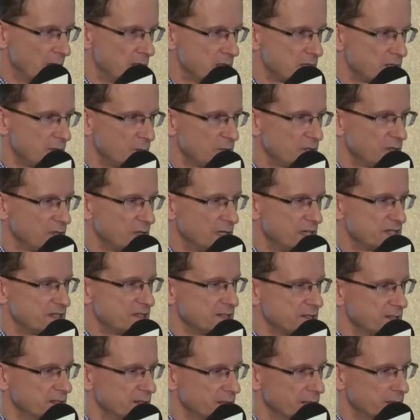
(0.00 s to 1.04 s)
Some of the
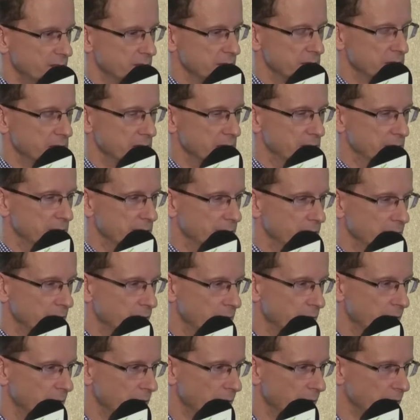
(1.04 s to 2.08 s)
lessons learned,
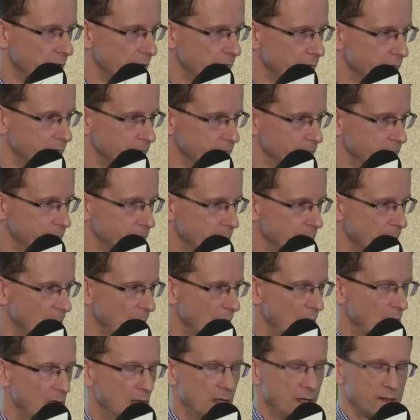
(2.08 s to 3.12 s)
I
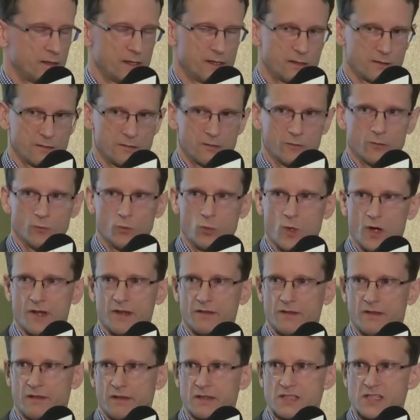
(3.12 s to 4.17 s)
think one
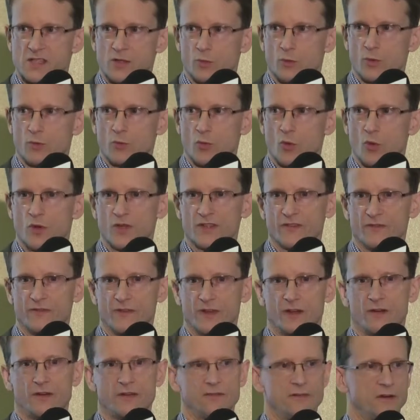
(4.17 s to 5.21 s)
of the things that we were always
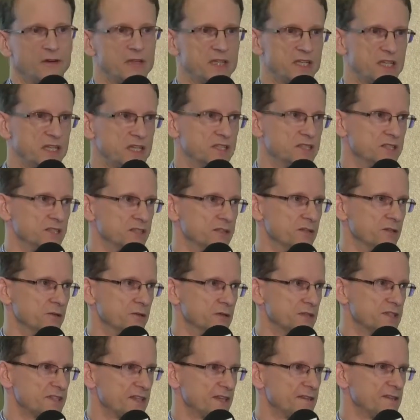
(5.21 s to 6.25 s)
very, very keen to do
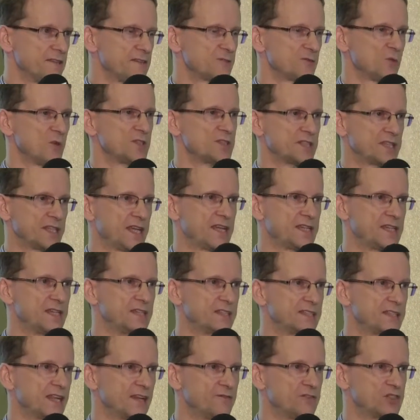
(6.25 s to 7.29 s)
is say that this wasn't taking
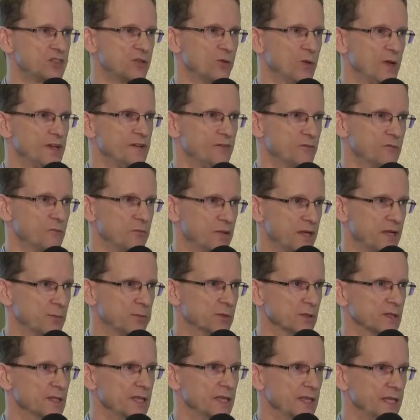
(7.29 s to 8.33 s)
television away from
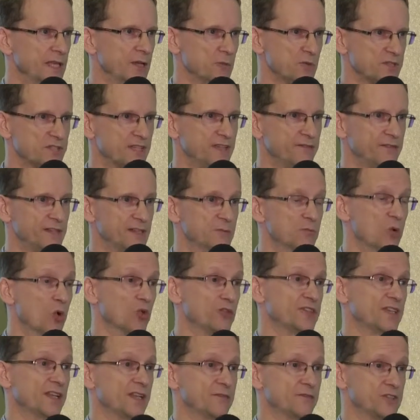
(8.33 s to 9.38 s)
people, it was giving them more
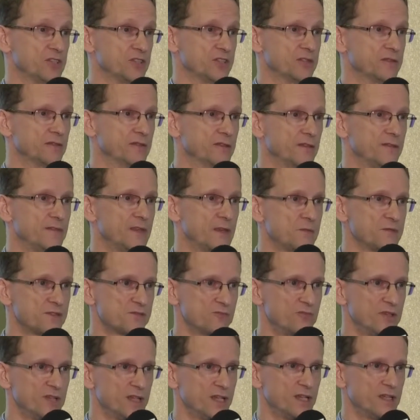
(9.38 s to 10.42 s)
television. That was
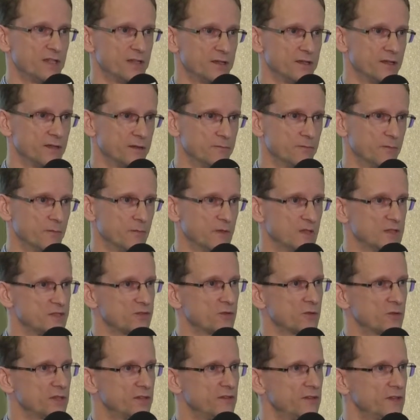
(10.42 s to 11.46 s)
really a
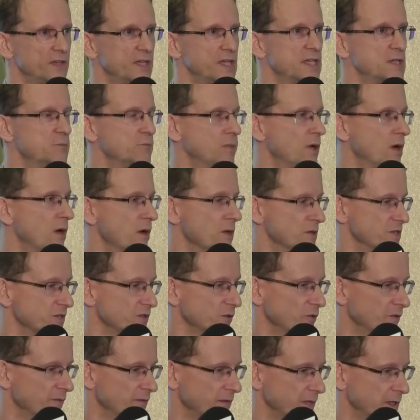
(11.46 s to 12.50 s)
sort of key part
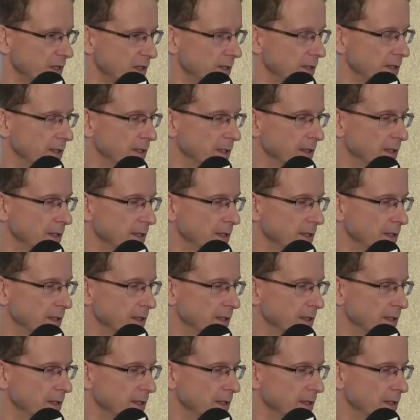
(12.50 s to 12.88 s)
of the